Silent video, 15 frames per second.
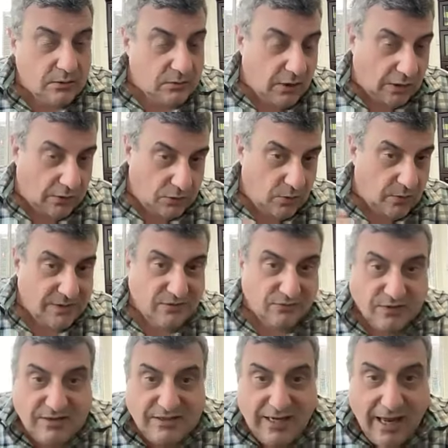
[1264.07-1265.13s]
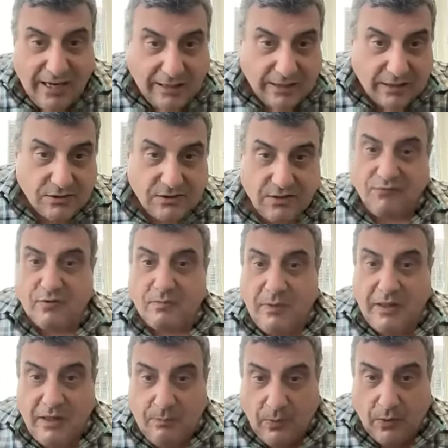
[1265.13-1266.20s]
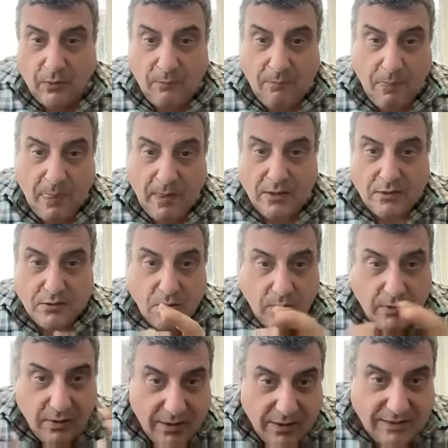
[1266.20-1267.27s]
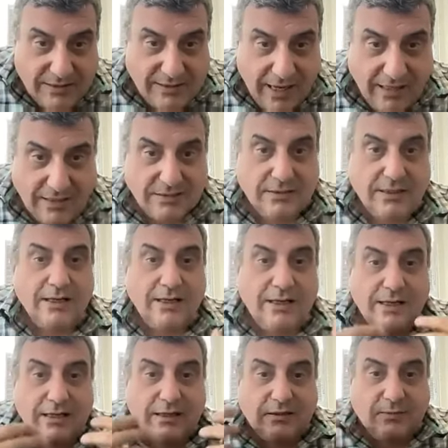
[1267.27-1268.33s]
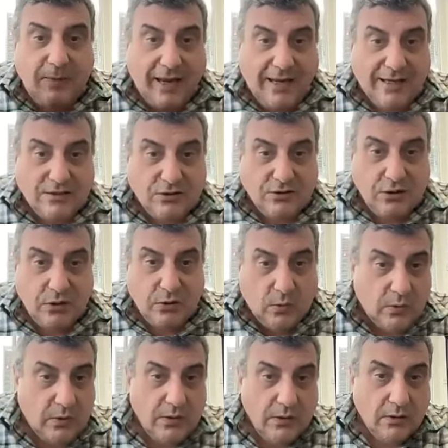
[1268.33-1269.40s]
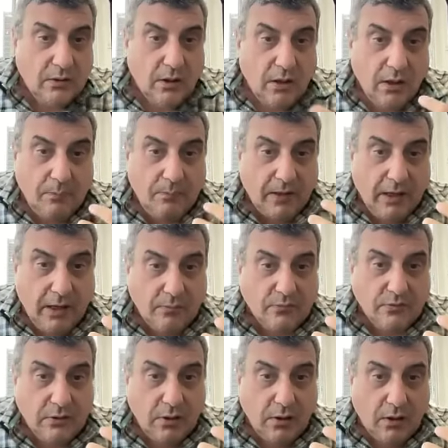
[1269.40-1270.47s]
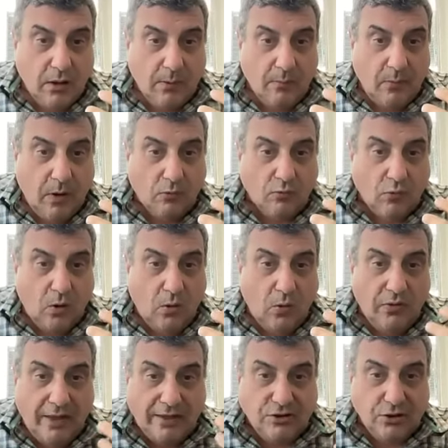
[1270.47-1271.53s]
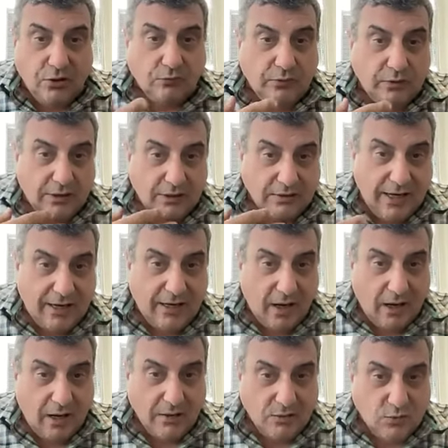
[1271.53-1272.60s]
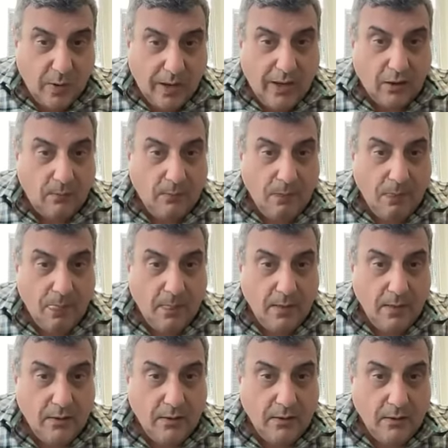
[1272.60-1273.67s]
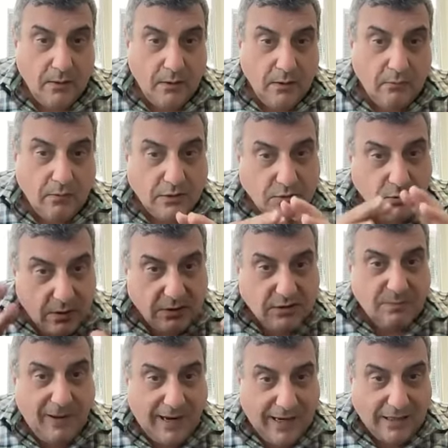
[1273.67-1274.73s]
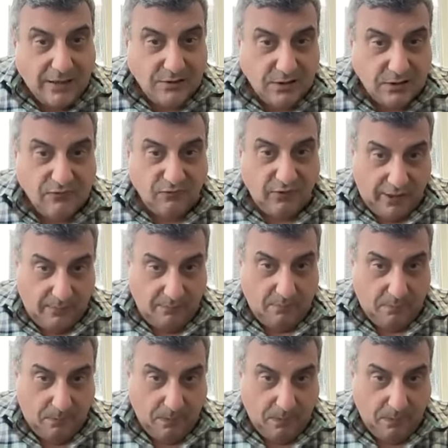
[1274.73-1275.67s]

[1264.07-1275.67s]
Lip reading: do it in different settings, different people. So it extends, it expands too. It becomes a role that children can take on as well, right? So it expands this frame.